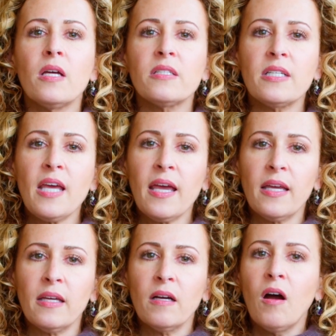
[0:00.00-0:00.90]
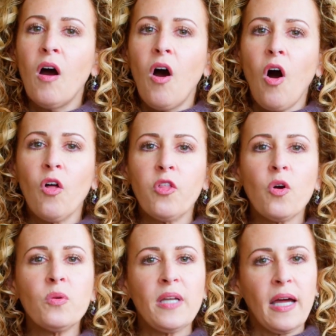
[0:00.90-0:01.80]
Today,
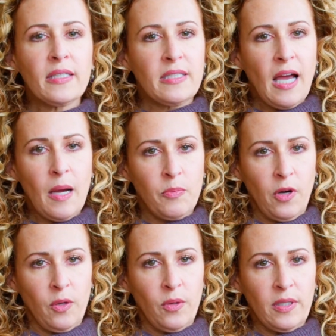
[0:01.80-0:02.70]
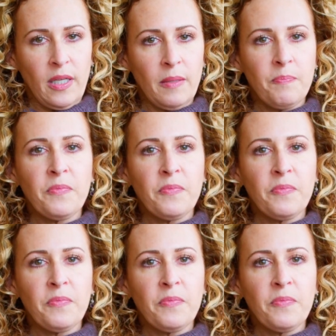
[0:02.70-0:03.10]
although not a top priority,